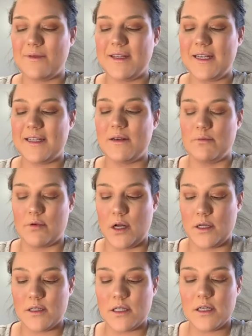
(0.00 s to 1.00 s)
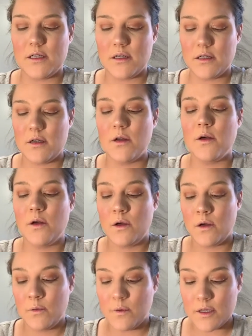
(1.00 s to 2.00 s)
really into bronzing
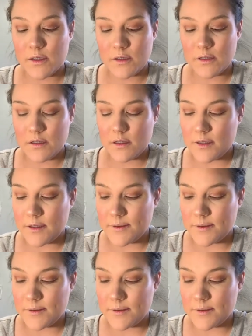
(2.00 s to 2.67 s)
ones.